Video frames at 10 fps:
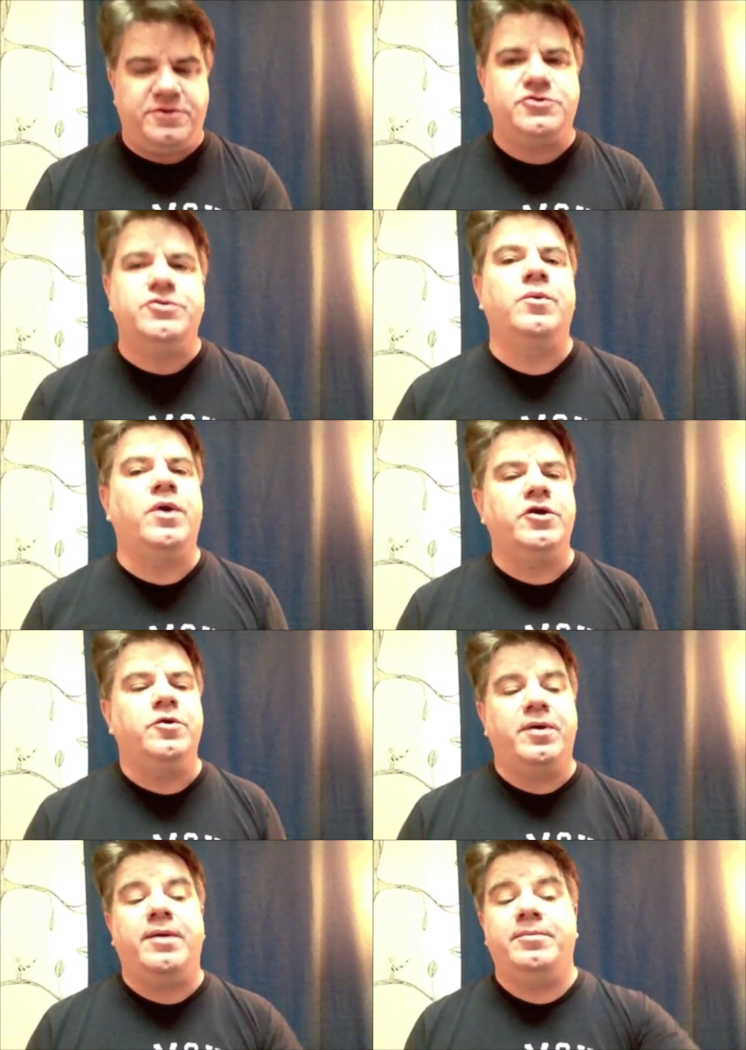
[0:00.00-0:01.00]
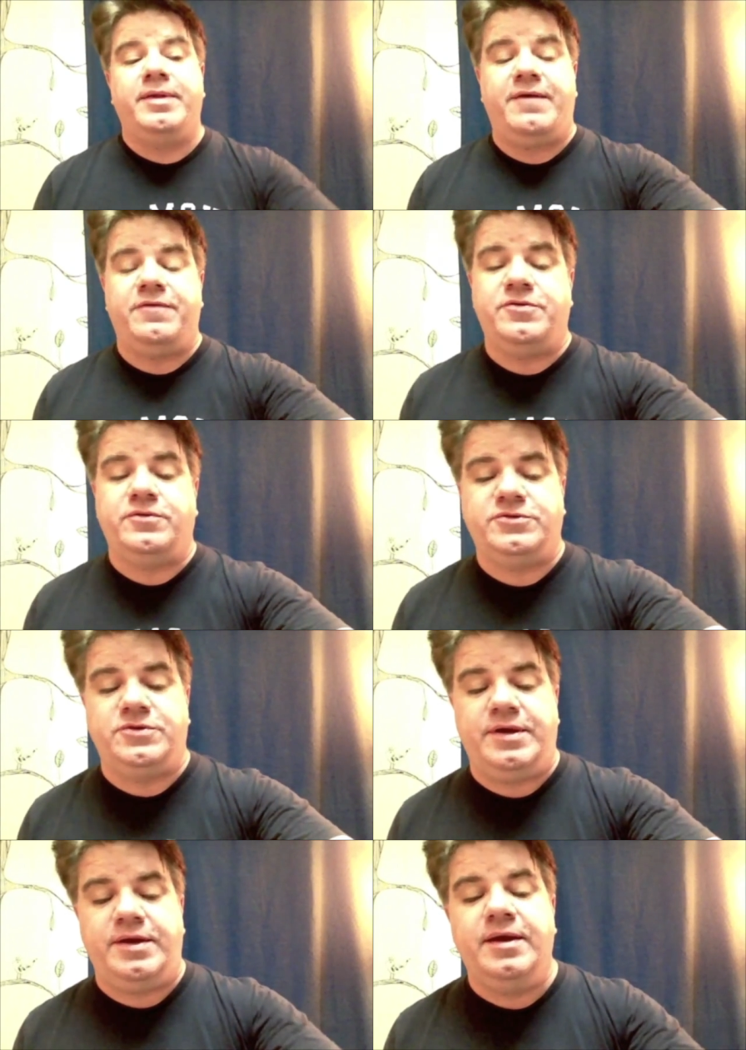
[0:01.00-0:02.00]
for the string winder, you probably have the tools
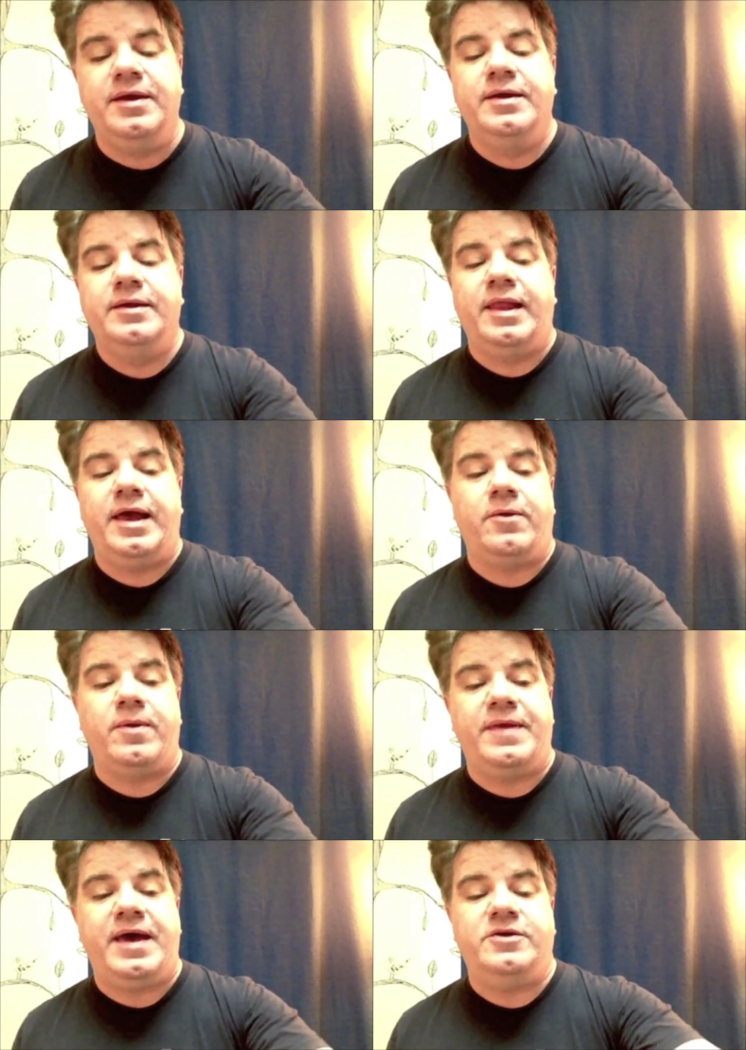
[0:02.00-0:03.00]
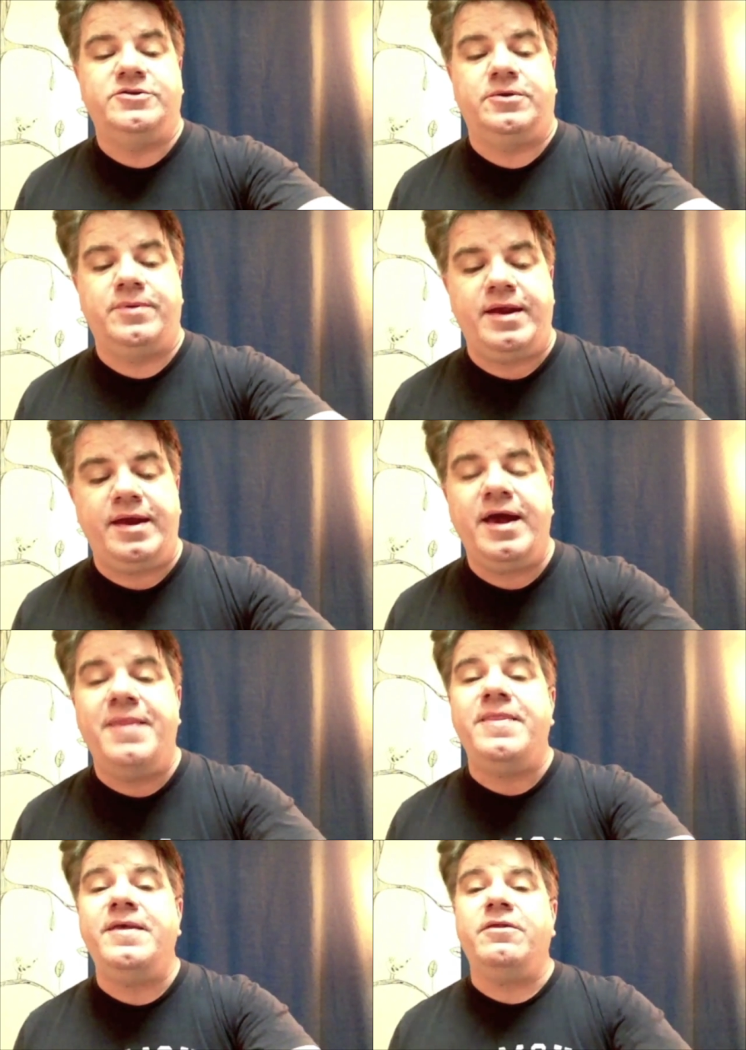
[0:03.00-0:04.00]
you need lying around the house already.
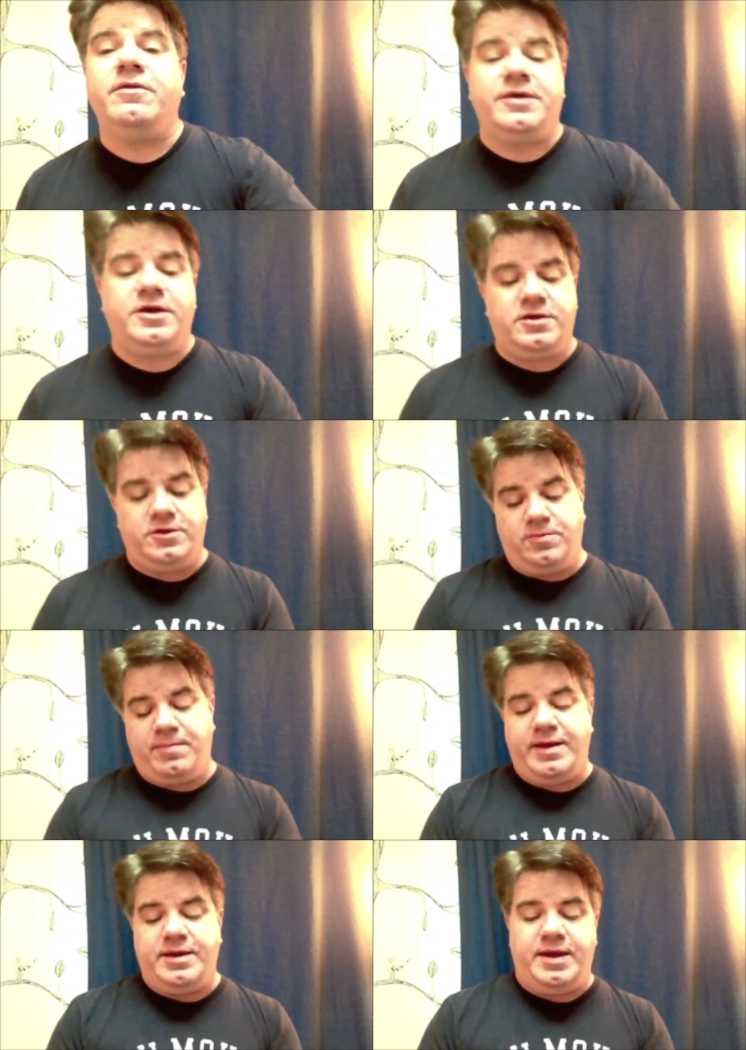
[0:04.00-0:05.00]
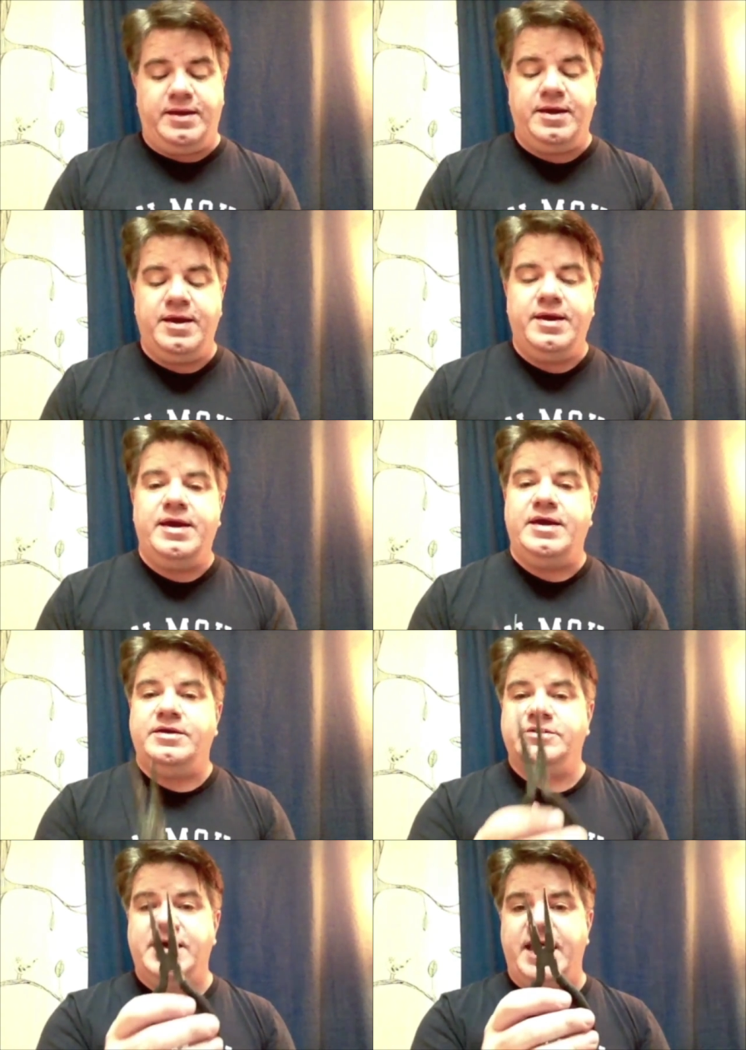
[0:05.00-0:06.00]
And then the other thing that you may need
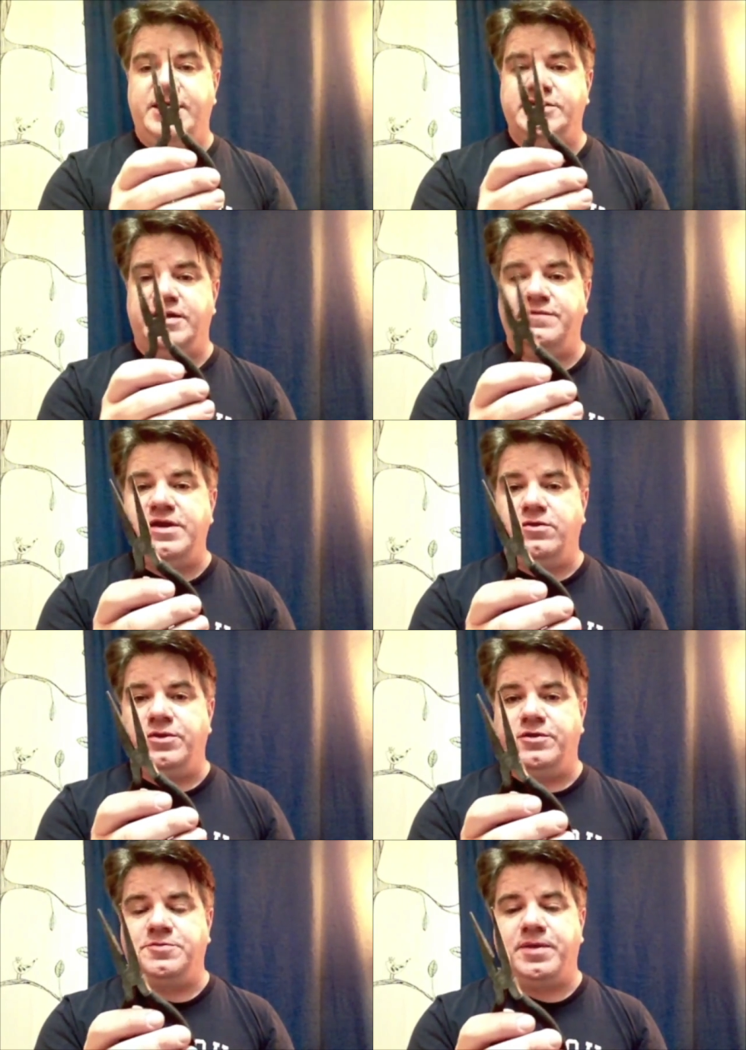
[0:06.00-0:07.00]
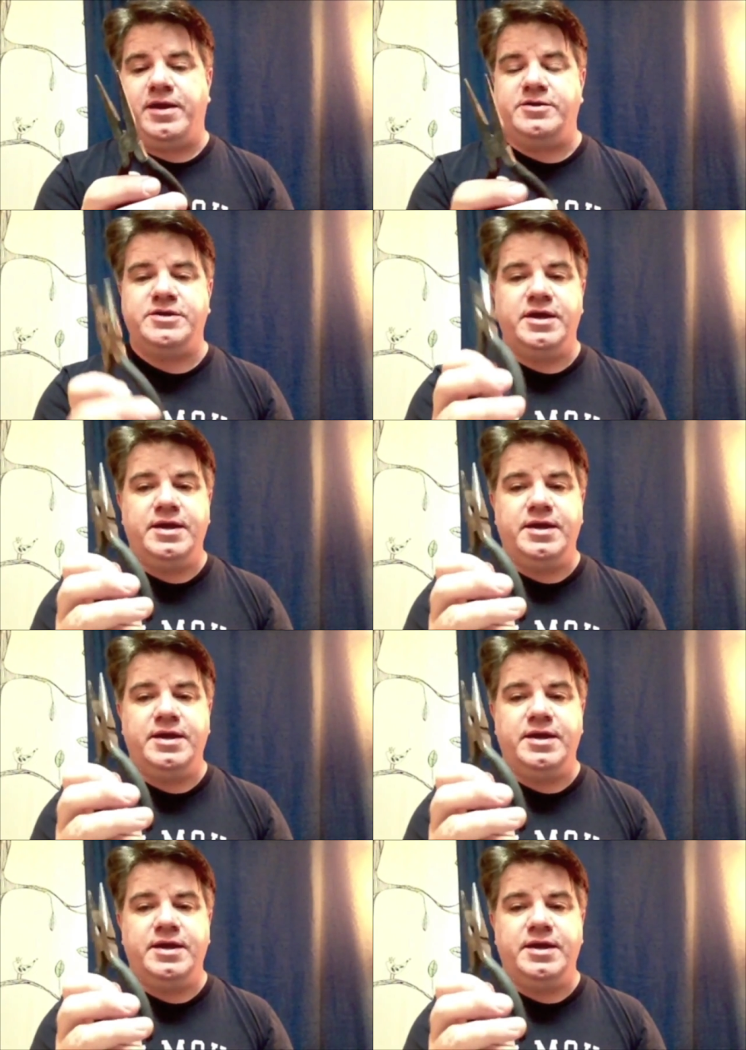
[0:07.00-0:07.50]
is a set of needle nose pliers.